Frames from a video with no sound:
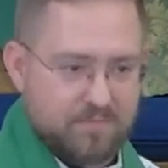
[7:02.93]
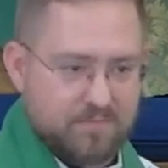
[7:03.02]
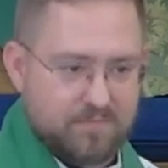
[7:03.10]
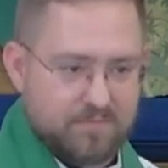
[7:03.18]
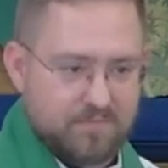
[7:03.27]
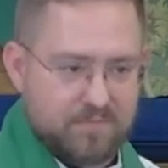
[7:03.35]

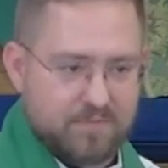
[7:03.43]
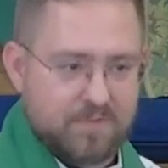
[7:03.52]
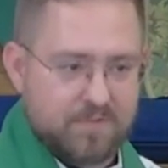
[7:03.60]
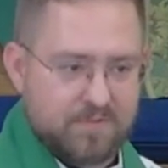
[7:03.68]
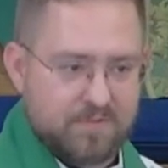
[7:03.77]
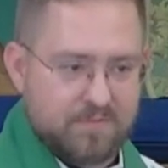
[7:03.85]

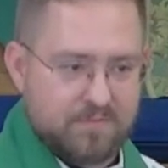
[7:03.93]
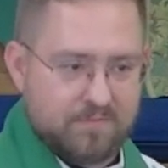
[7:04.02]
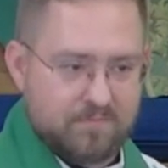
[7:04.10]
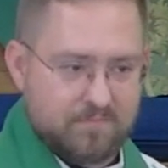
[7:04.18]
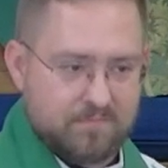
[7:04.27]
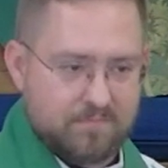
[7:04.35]

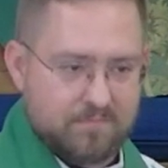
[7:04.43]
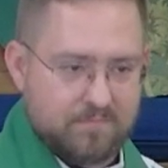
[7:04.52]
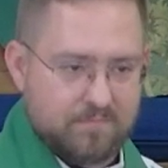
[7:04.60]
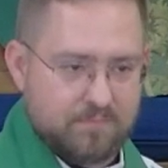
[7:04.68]
No one is speaking in this clip.